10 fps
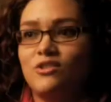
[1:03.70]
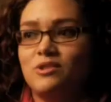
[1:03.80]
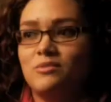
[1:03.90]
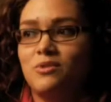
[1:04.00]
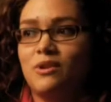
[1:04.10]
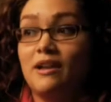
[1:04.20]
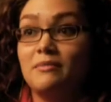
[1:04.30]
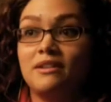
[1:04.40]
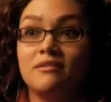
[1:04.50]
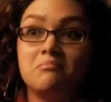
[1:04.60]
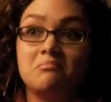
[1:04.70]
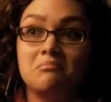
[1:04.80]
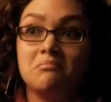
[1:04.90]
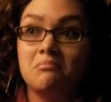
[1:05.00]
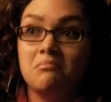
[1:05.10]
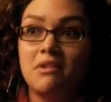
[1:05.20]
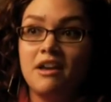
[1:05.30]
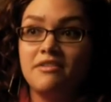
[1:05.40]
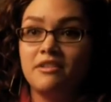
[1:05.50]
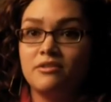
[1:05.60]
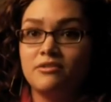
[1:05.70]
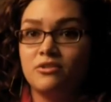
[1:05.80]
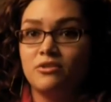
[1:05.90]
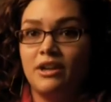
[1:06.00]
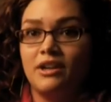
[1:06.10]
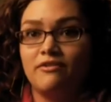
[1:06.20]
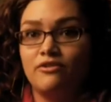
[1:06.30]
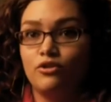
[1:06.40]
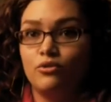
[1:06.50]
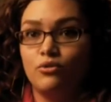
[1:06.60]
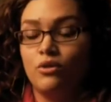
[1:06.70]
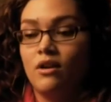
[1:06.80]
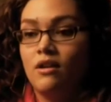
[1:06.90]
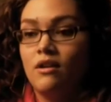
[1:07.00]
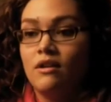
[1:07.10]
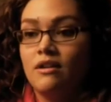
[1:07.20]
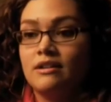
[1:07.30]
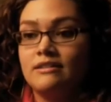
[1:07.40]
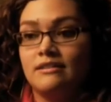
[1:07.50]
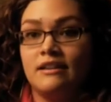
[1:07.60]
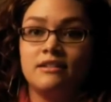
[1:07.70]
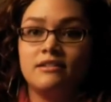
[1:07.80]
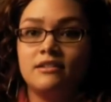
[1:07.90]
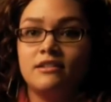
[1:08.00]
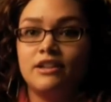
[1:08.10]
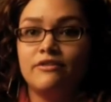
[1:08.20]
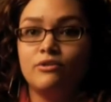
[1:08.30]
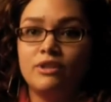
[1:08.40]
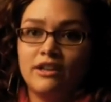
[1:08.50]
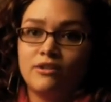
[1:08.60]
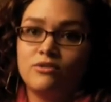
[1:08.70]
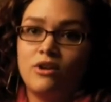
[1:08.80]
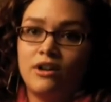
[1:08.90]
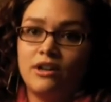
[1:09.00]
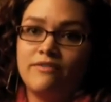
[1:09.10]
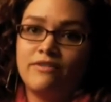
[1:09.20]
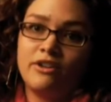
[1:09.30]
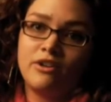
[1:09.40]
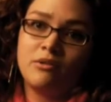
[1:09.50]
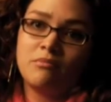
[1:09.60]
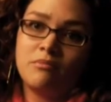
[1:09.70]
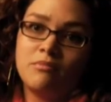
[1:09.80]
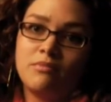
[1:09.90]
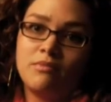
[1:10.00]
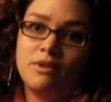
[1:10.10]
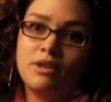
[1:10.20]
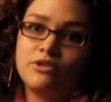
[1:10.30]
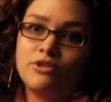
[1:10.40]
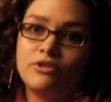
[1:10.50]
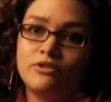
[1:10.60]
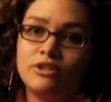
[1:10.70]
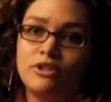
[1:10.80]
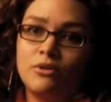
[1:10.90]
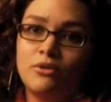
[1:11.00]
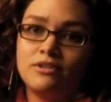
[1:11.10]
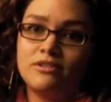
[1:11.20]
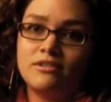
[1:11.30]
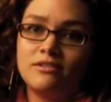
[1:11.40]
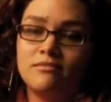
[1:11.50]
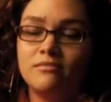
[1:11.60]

much more. I mean, I think those are great if you consent, if you take those on, if they're internally yours.